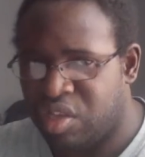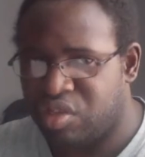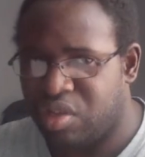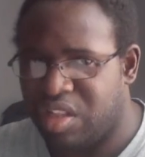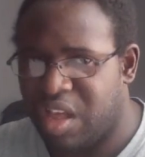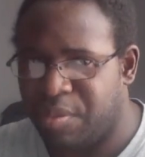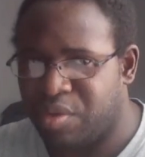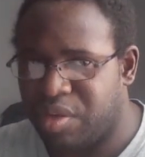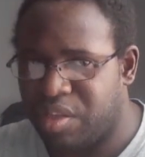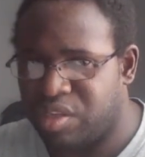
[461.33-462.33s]
So allow me to
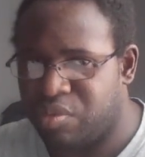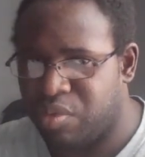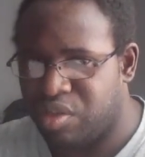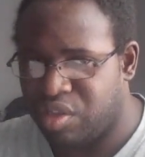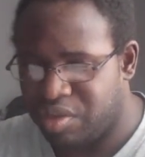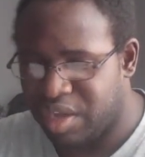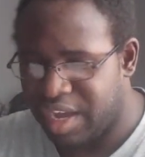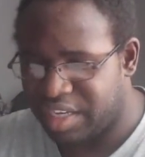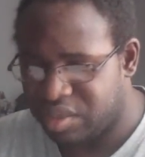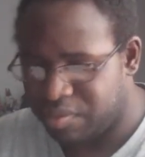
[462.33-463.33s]
read this one to you
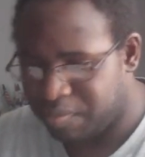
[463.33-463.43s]
guys.